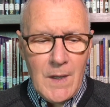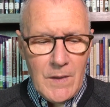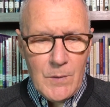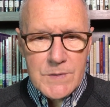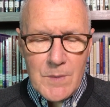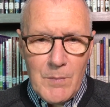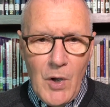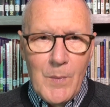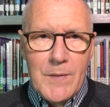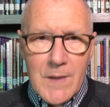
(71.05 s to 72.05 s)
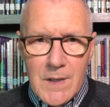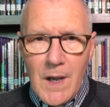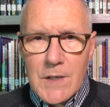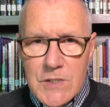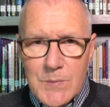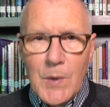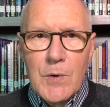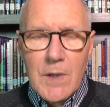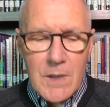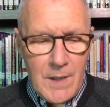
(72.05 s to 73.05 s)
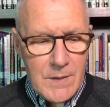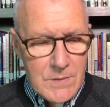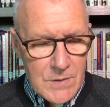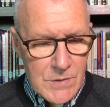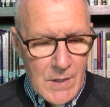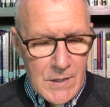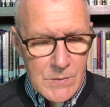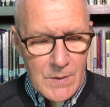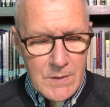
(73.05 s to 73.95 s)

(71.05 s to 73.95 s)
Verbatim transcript: there was a moment that God spoke again to Joshua.